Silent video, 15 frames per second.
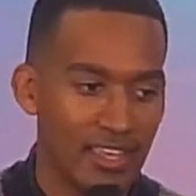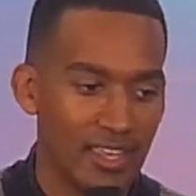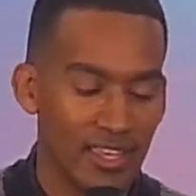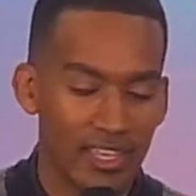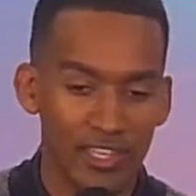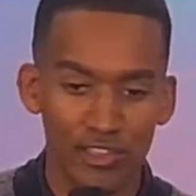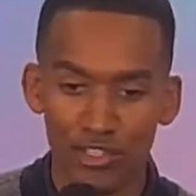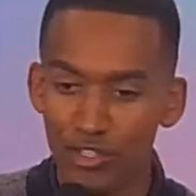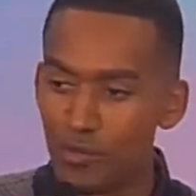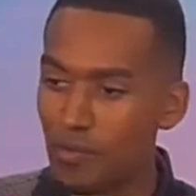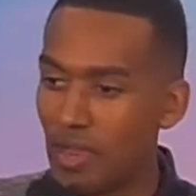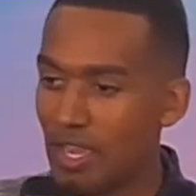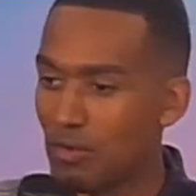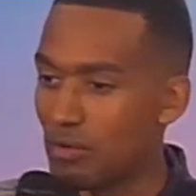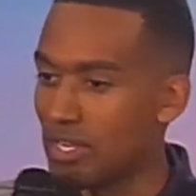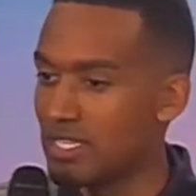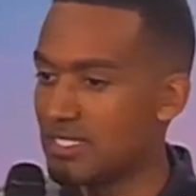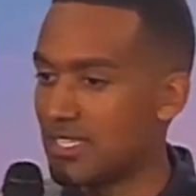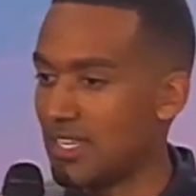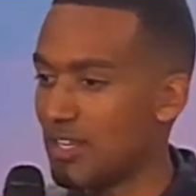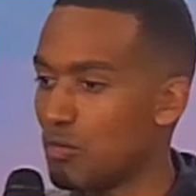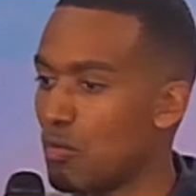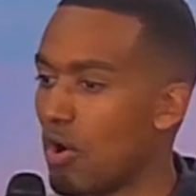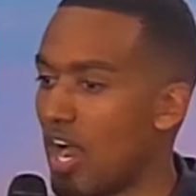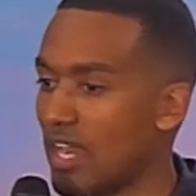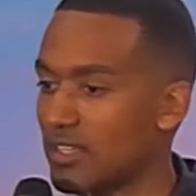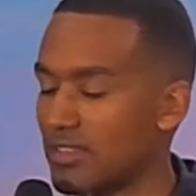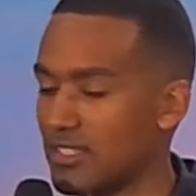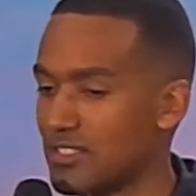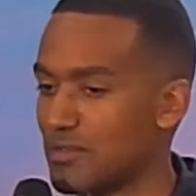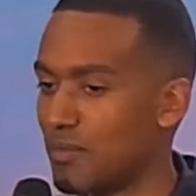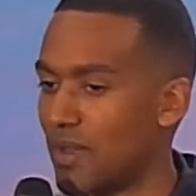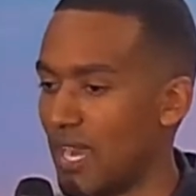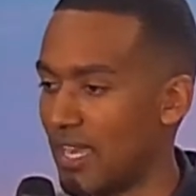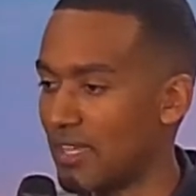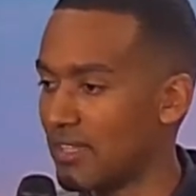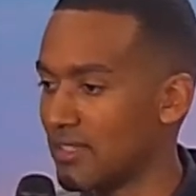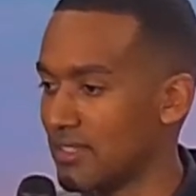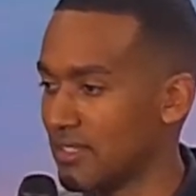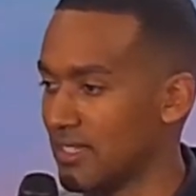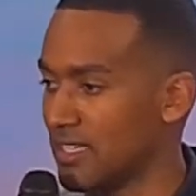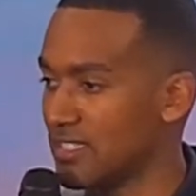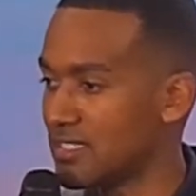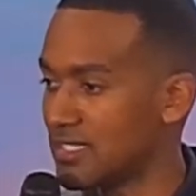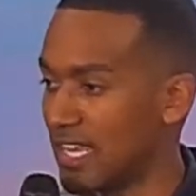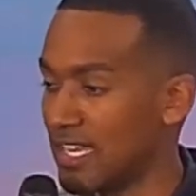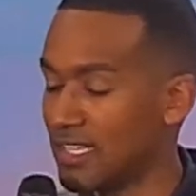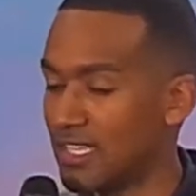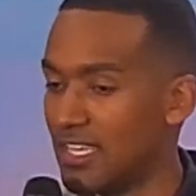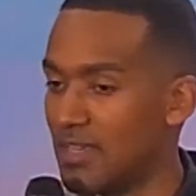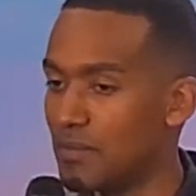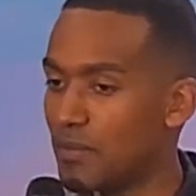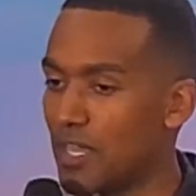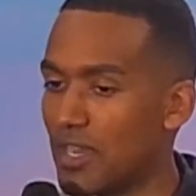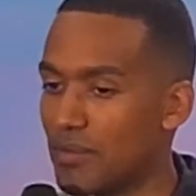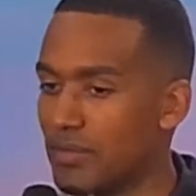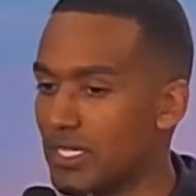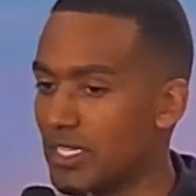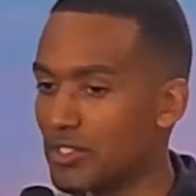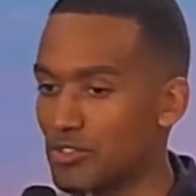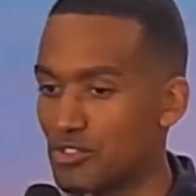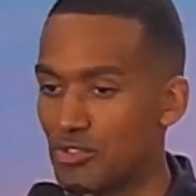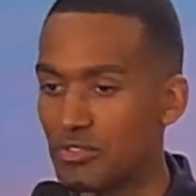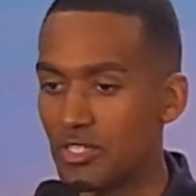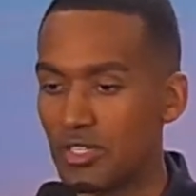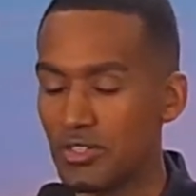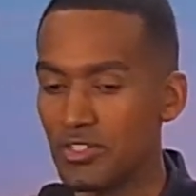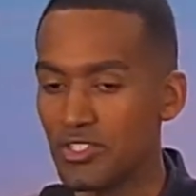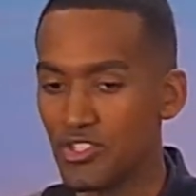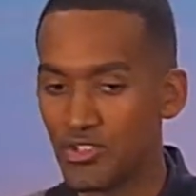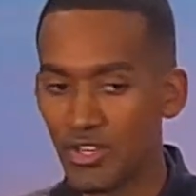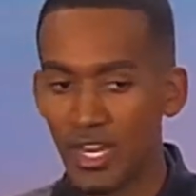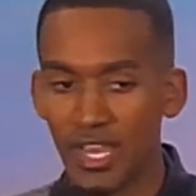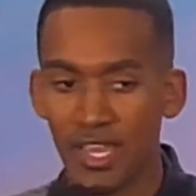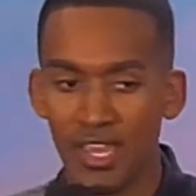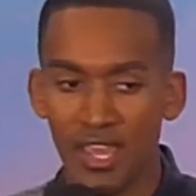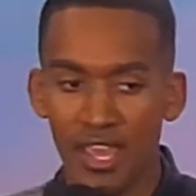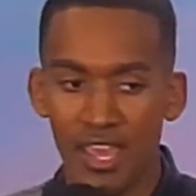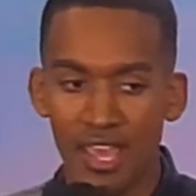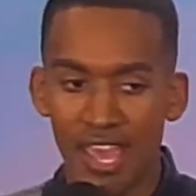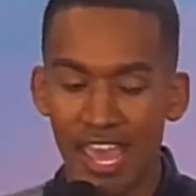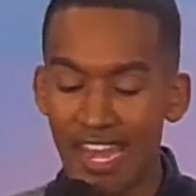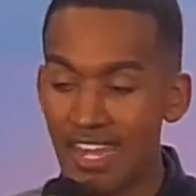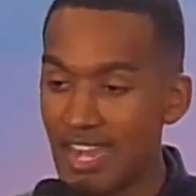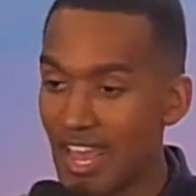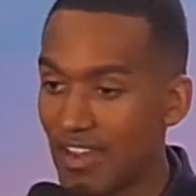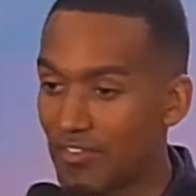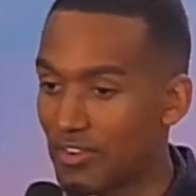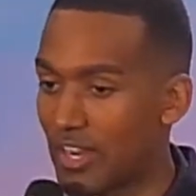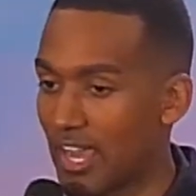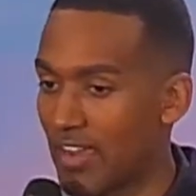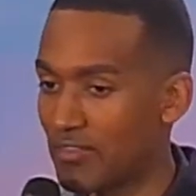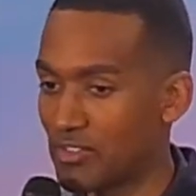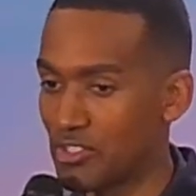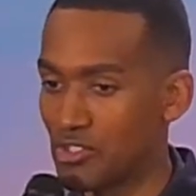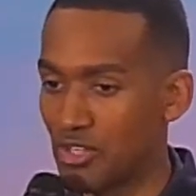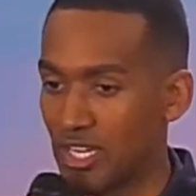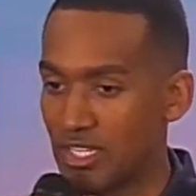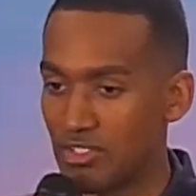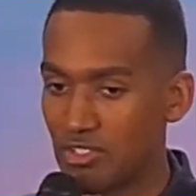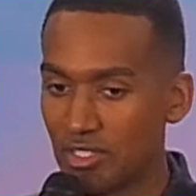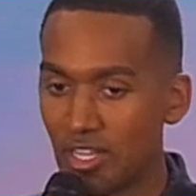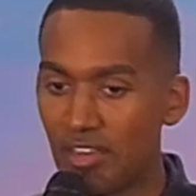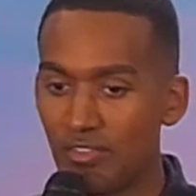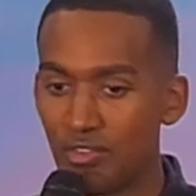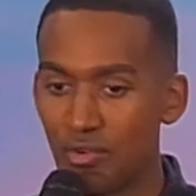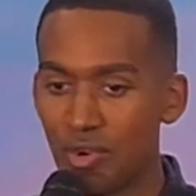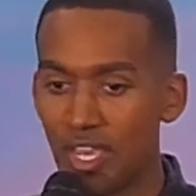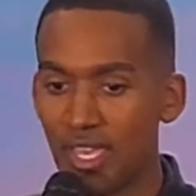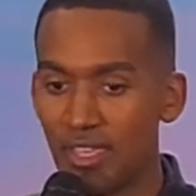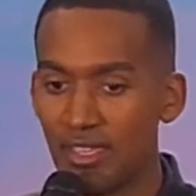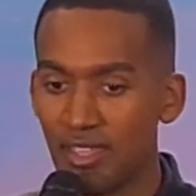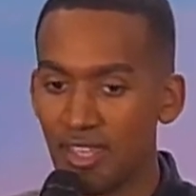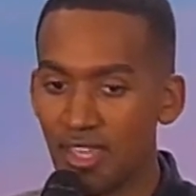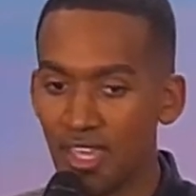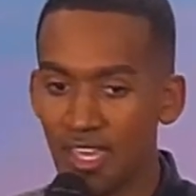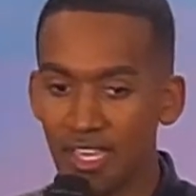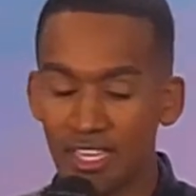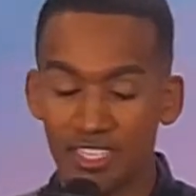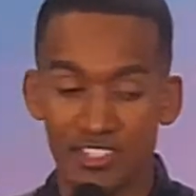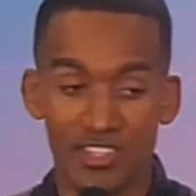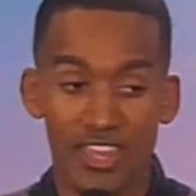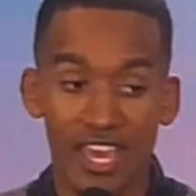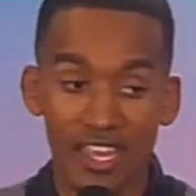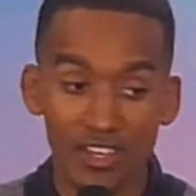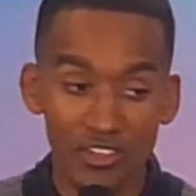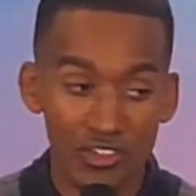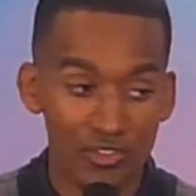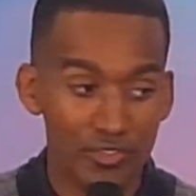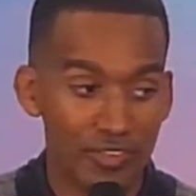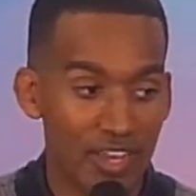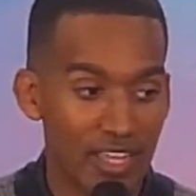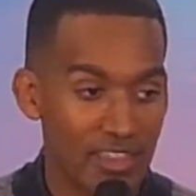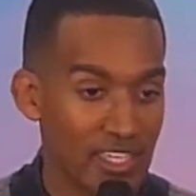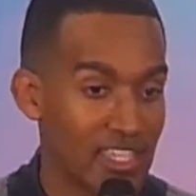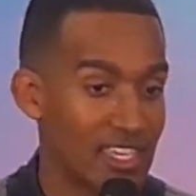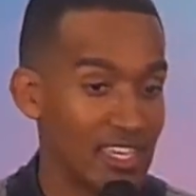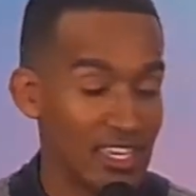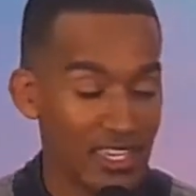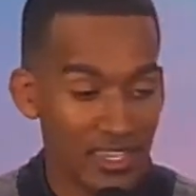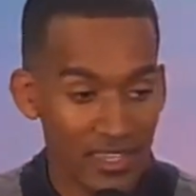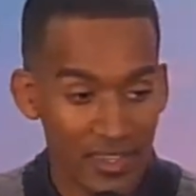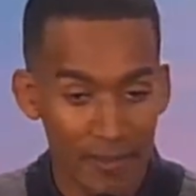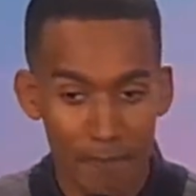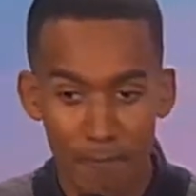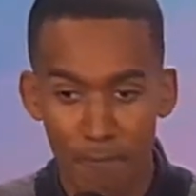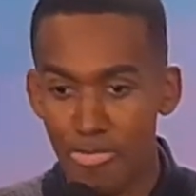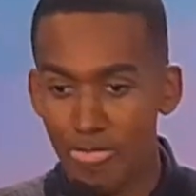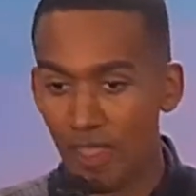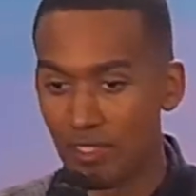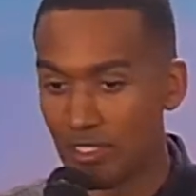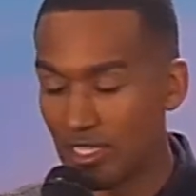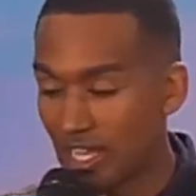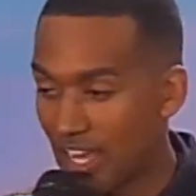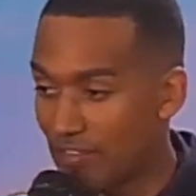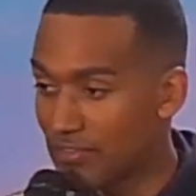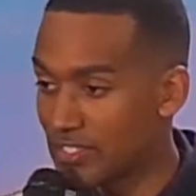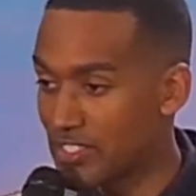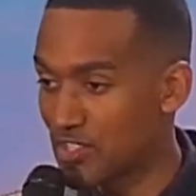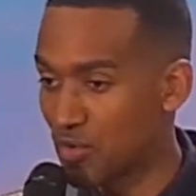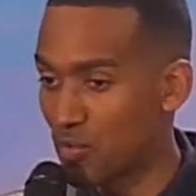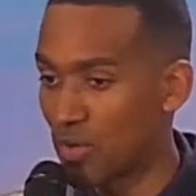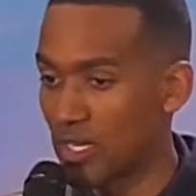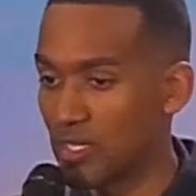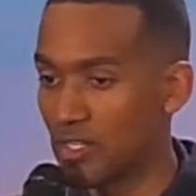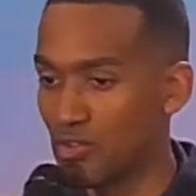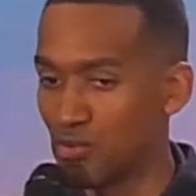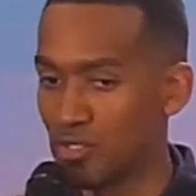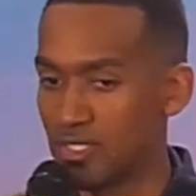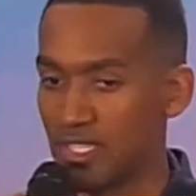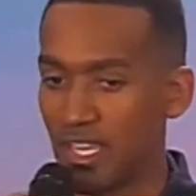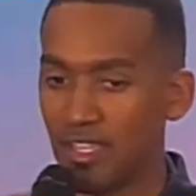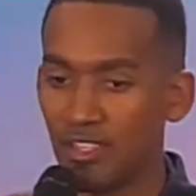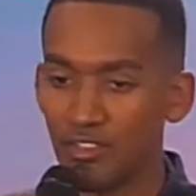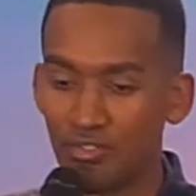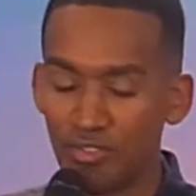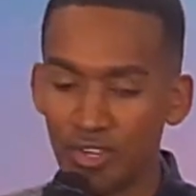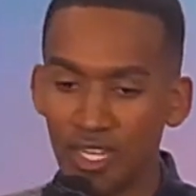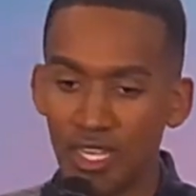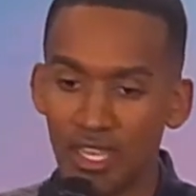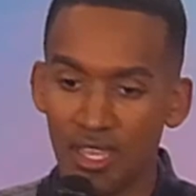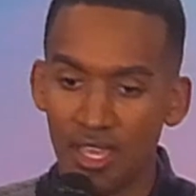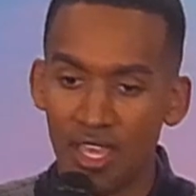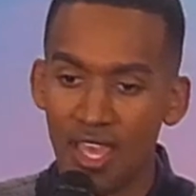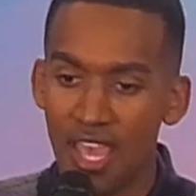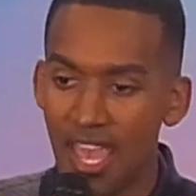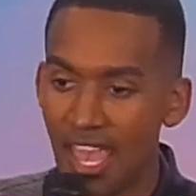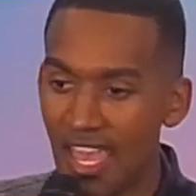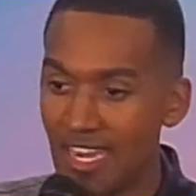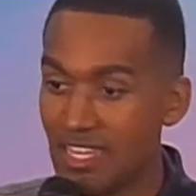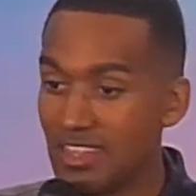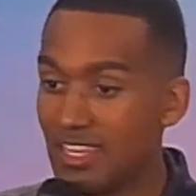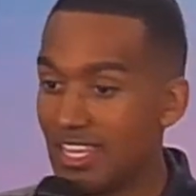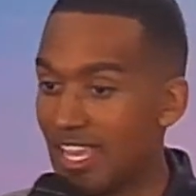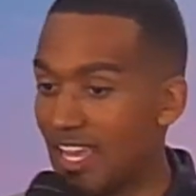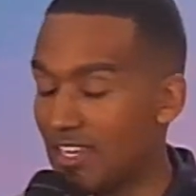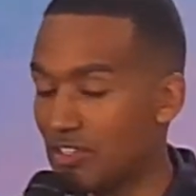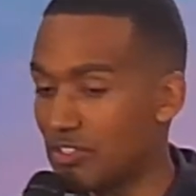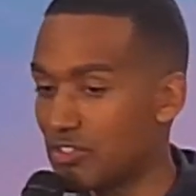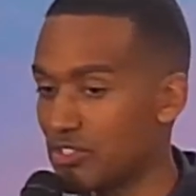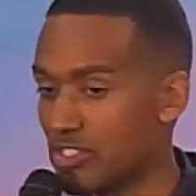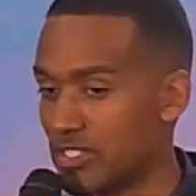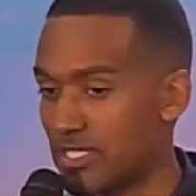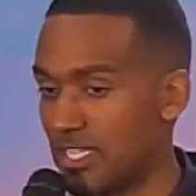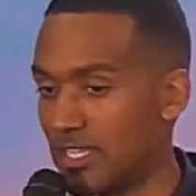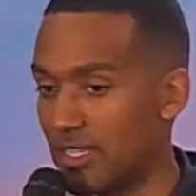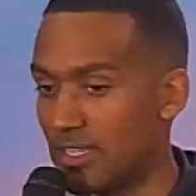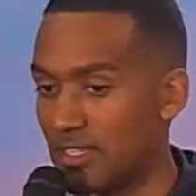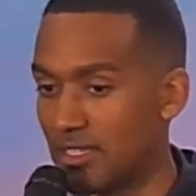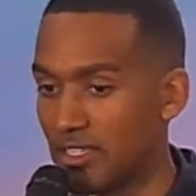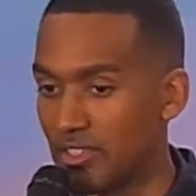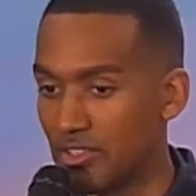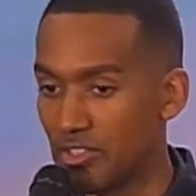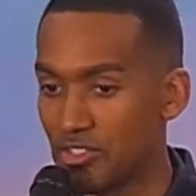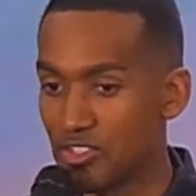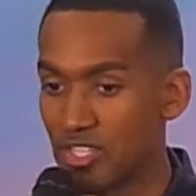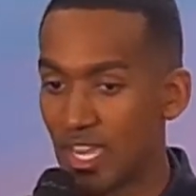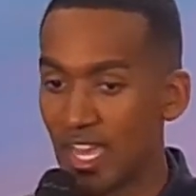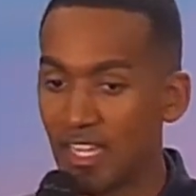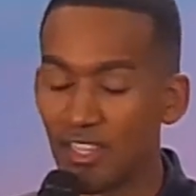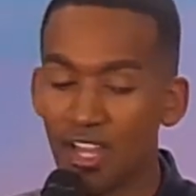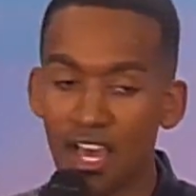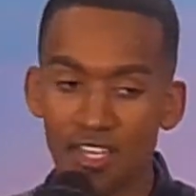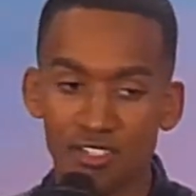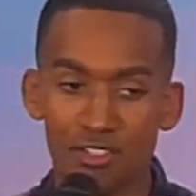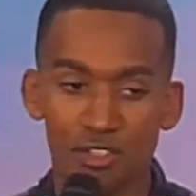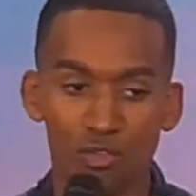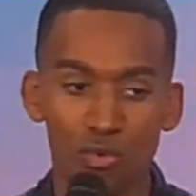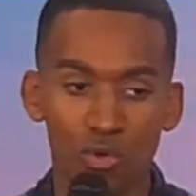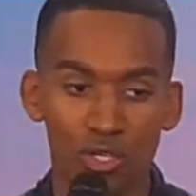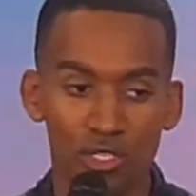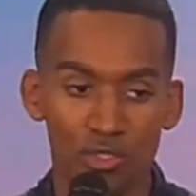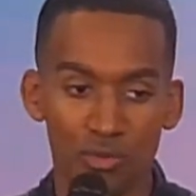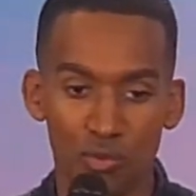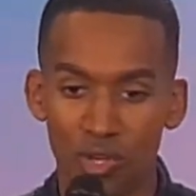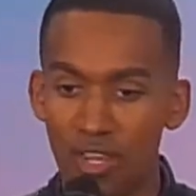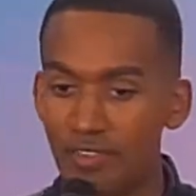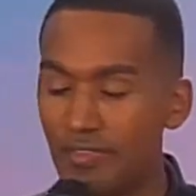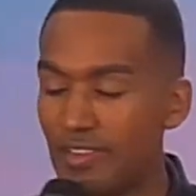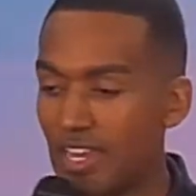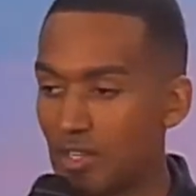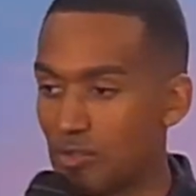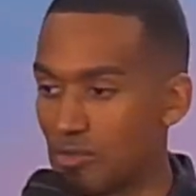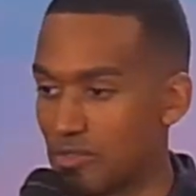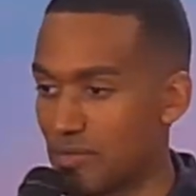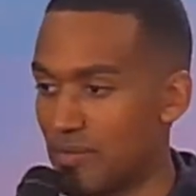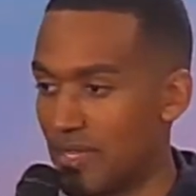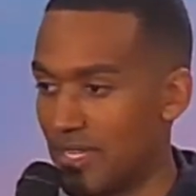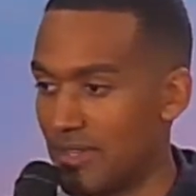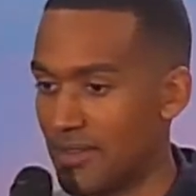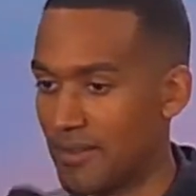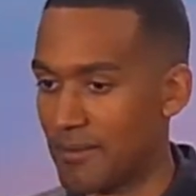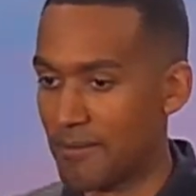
He looked my way, said he walked this mile. He said, keep coming, don't you turn astray, and never, ever trade your love away. Because then you'll find the key. Love is the one who will set you free. And in the end, you'll see. You'll say, I lost the world. What I found was me.